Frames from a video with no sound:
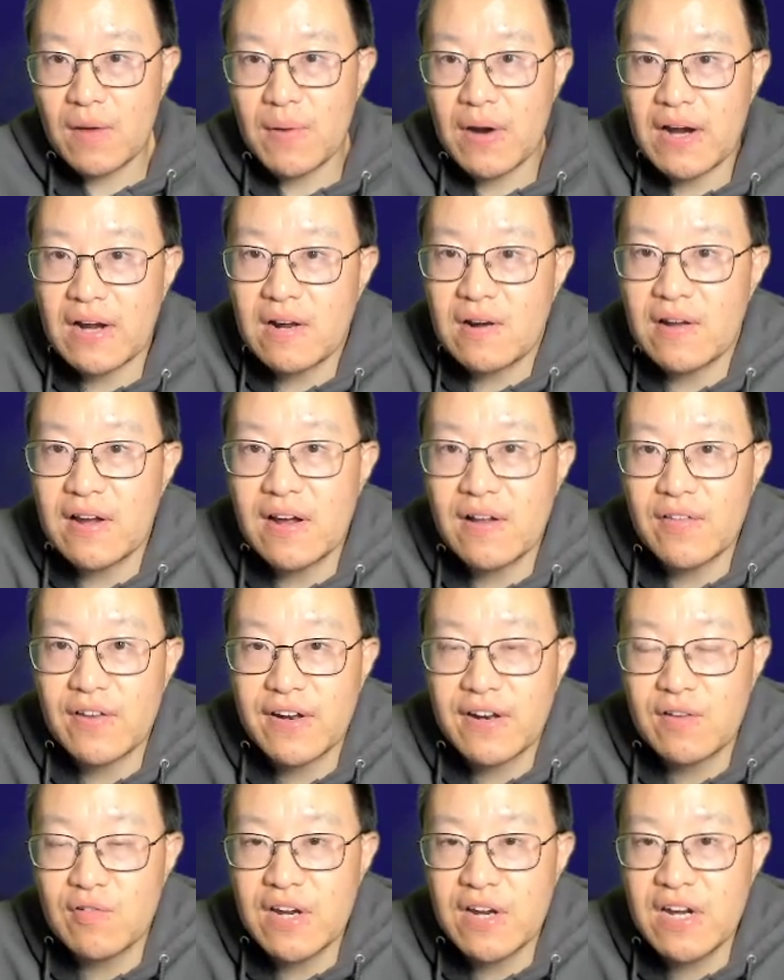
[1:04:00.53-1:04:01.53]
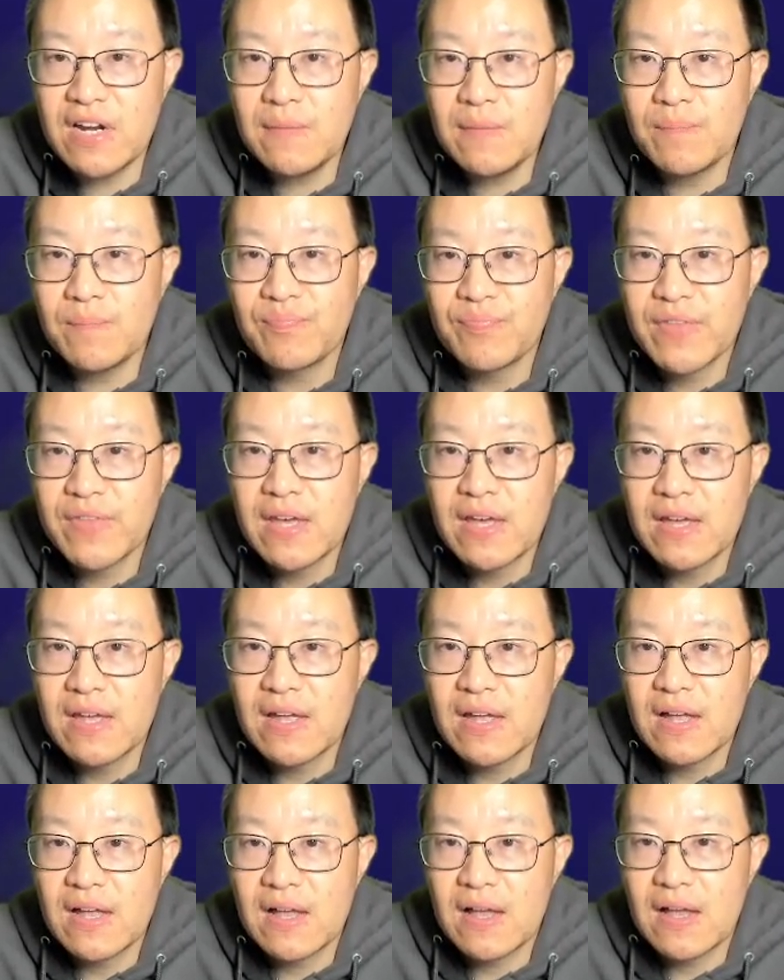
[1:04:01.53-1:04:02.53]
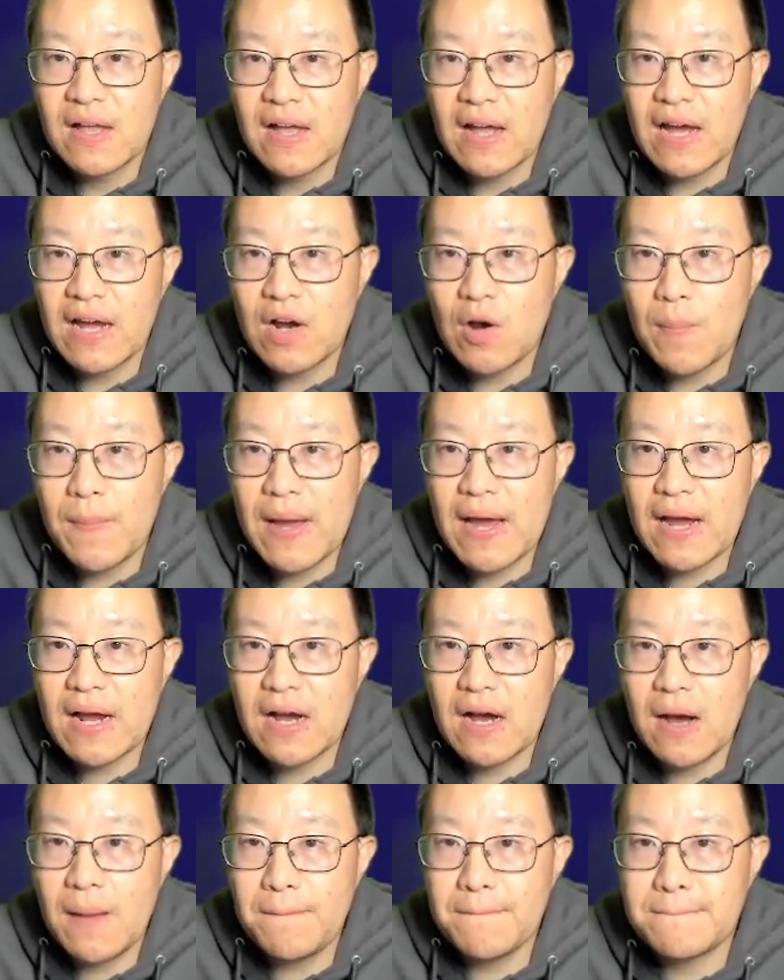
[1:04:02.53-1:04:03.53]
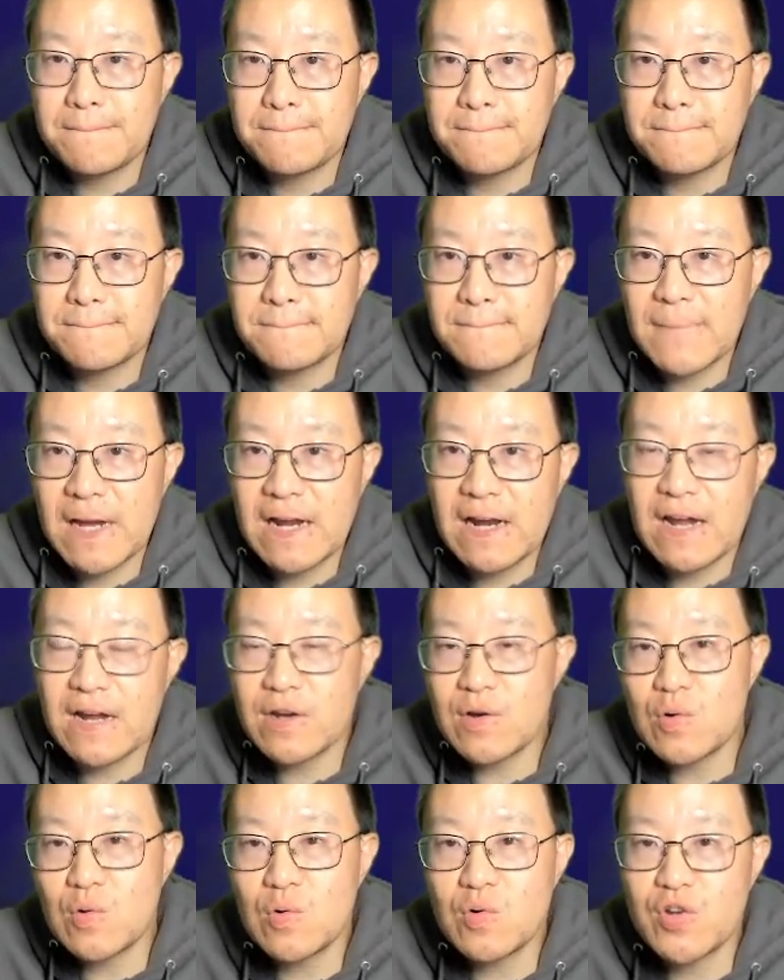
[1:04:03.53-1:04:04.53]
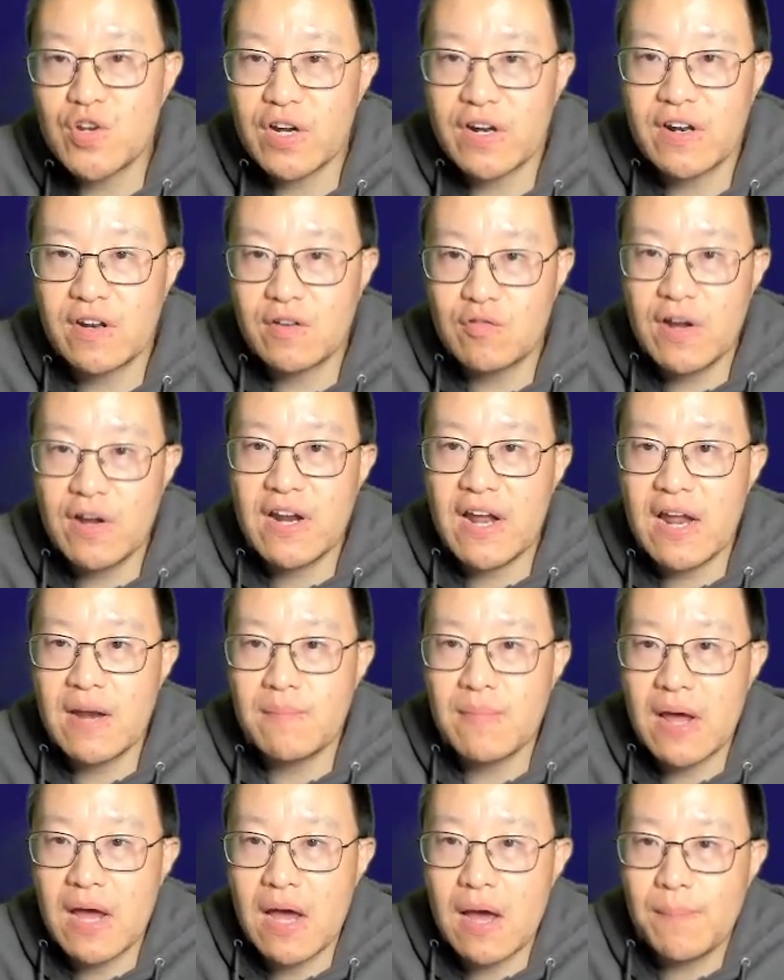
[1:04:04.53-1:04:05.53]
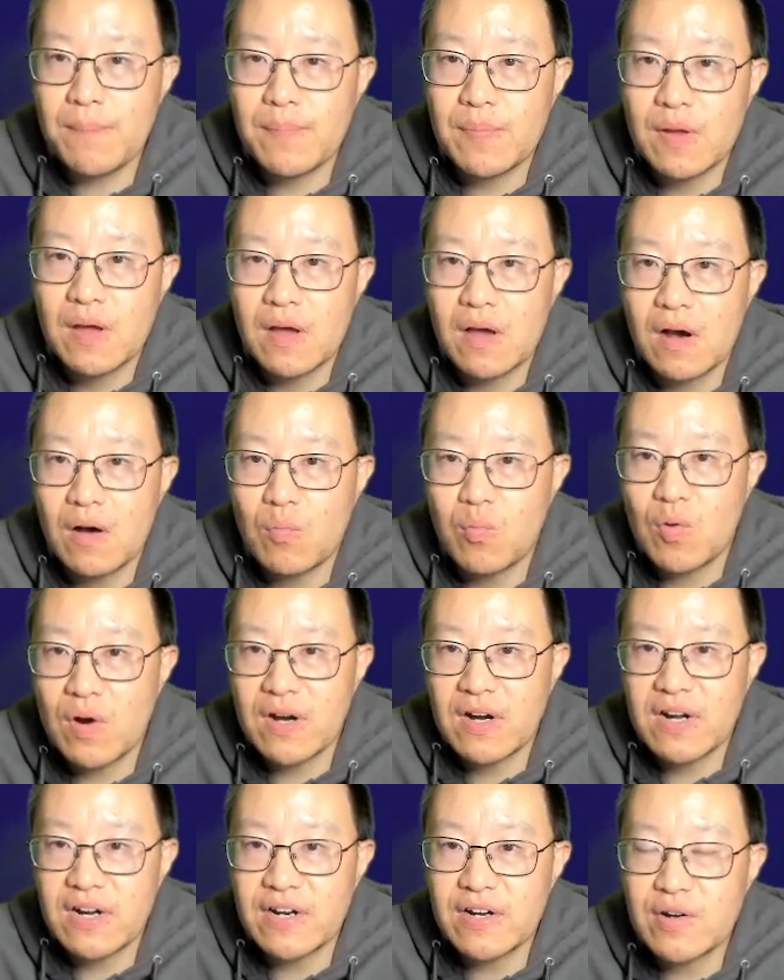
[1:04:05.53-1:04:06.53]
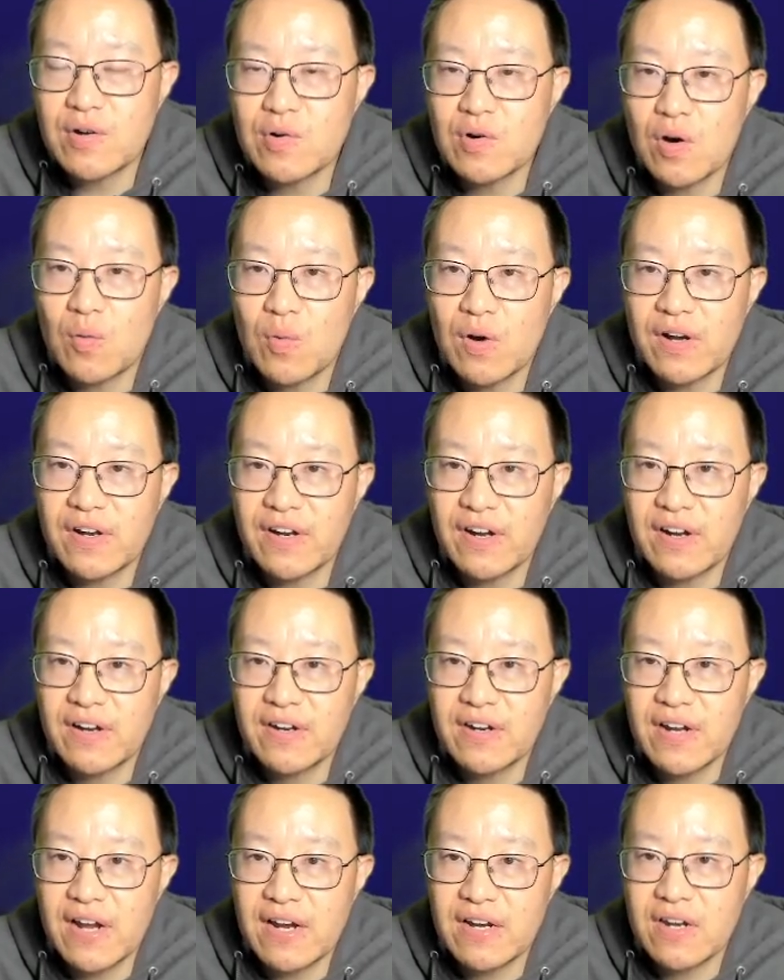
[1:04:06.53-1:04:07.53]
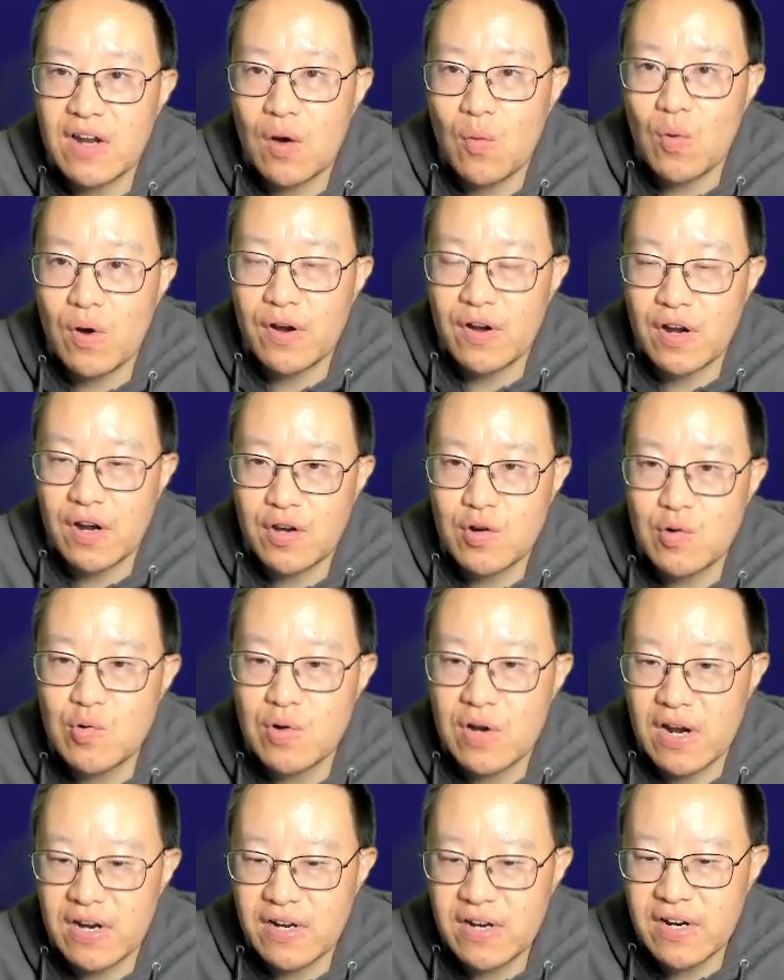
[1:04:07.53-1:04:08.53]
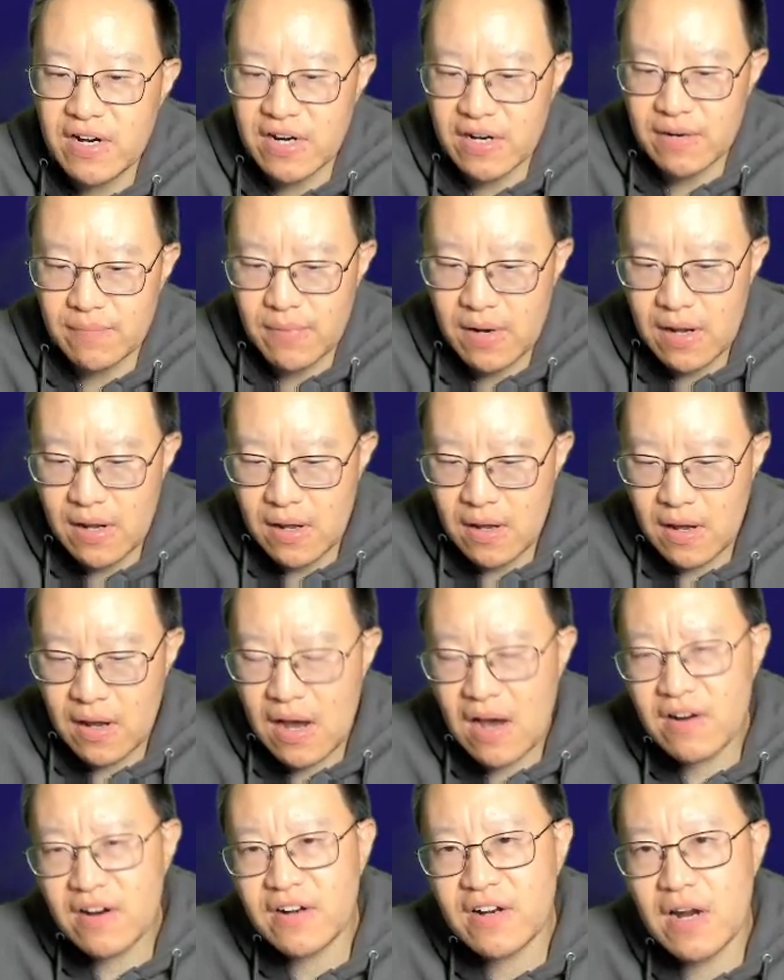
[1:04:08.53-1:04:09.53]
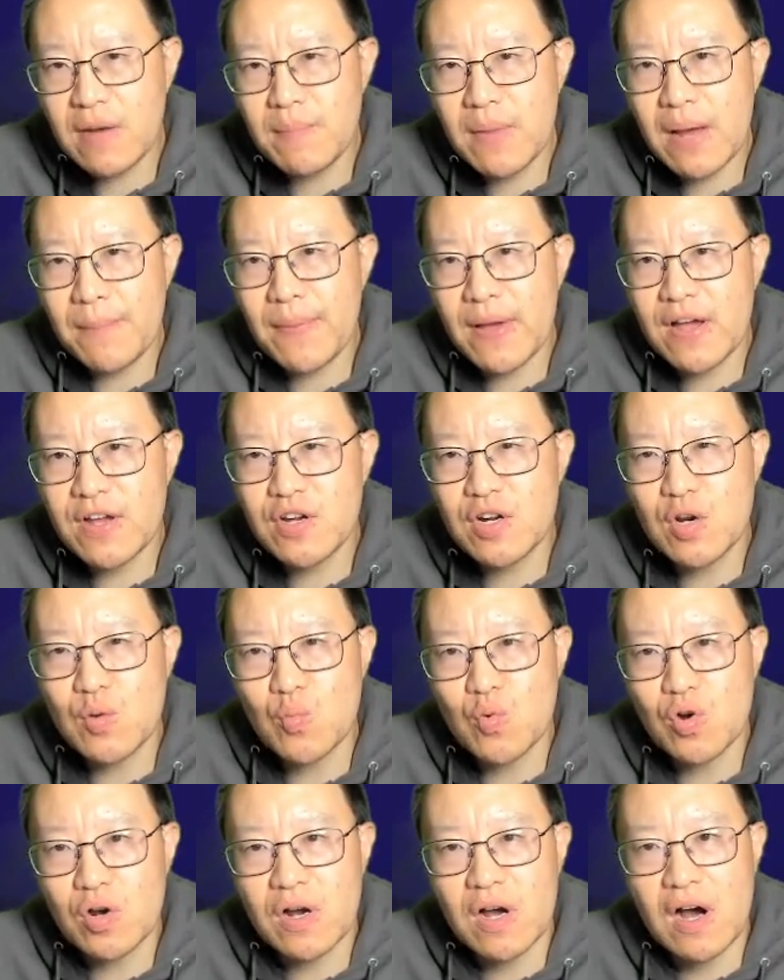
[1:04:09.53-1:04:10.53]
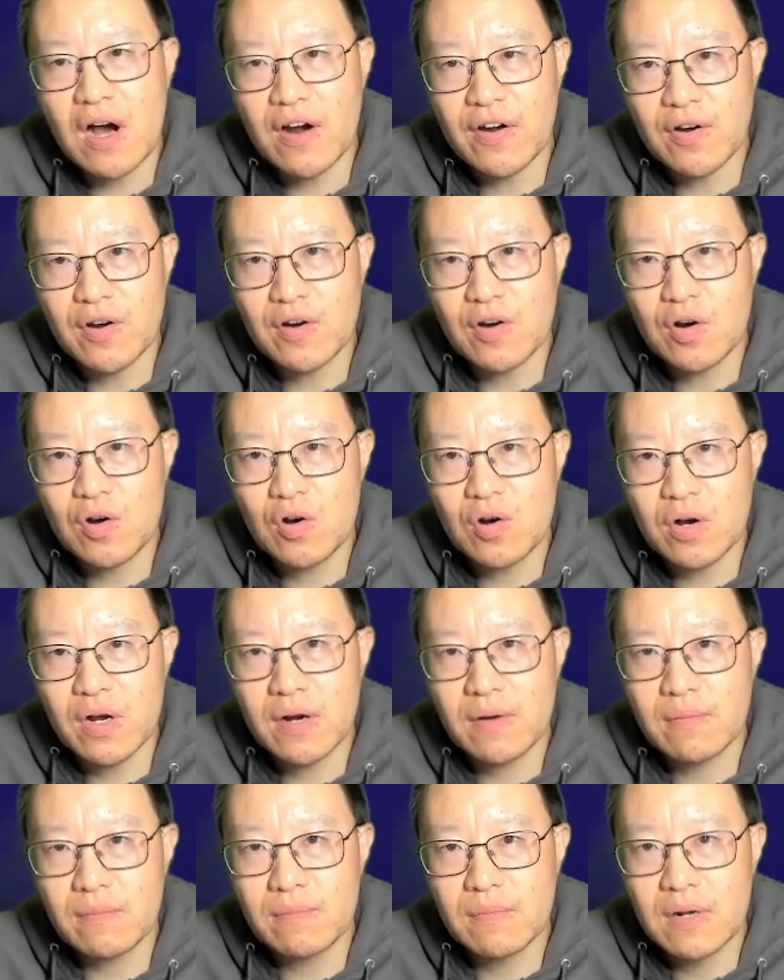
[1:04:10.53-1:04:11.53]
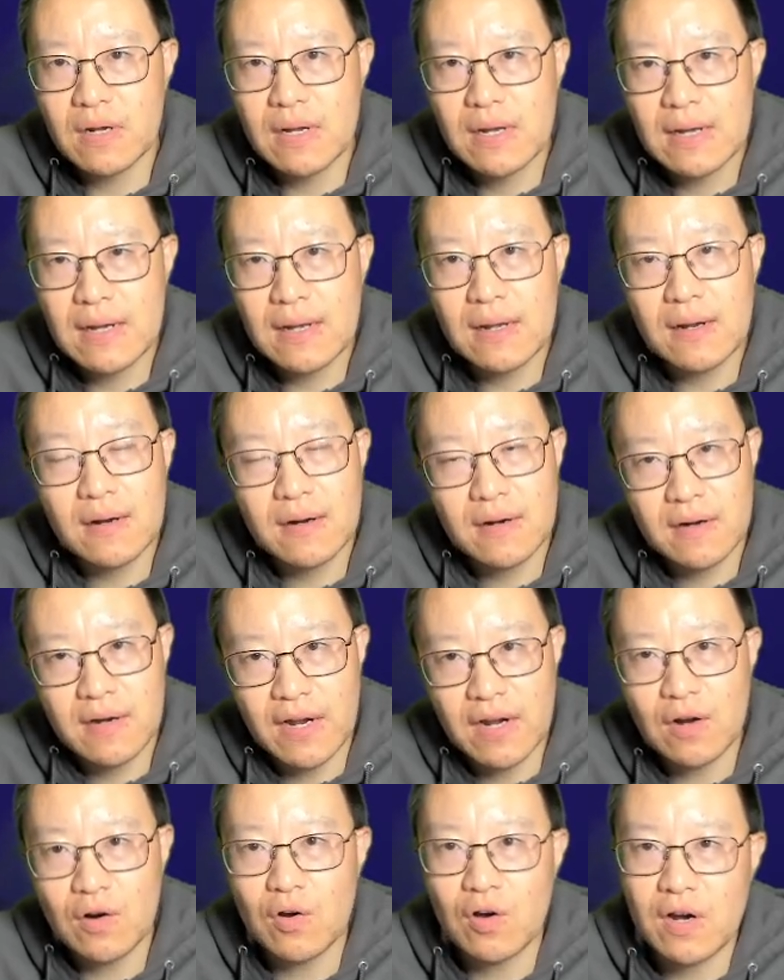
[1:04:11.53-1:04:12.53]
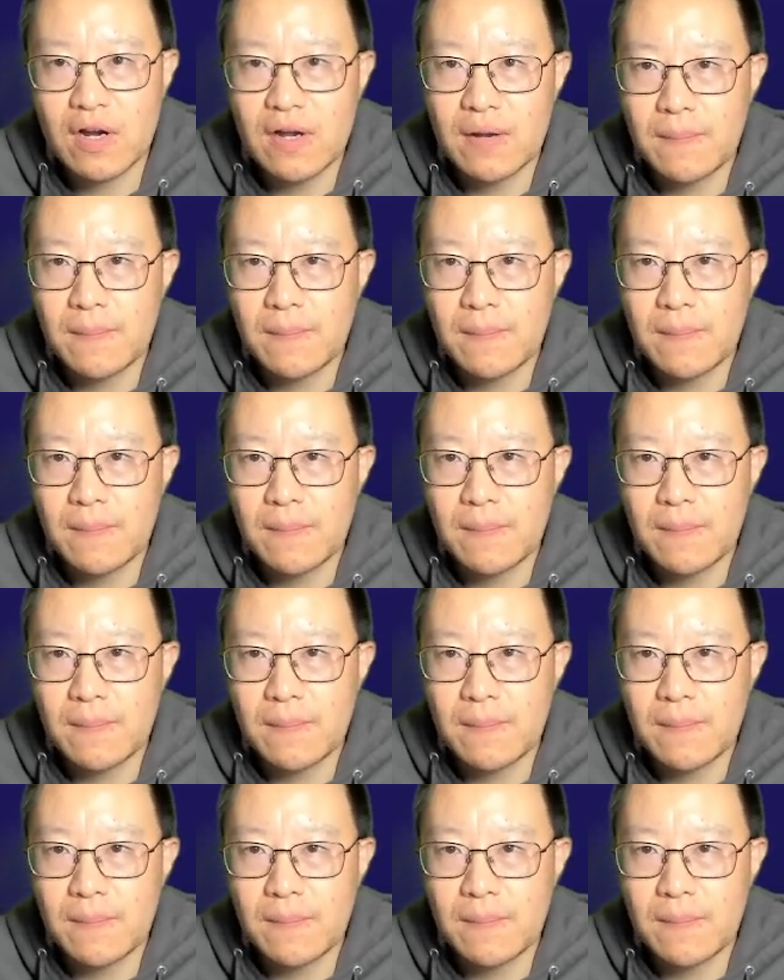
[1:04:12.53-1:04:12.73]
clear the screen. I go back up, and I do just straight Nmap of 192.168.1.219. How does Nmap actually work under the hood? Take a look.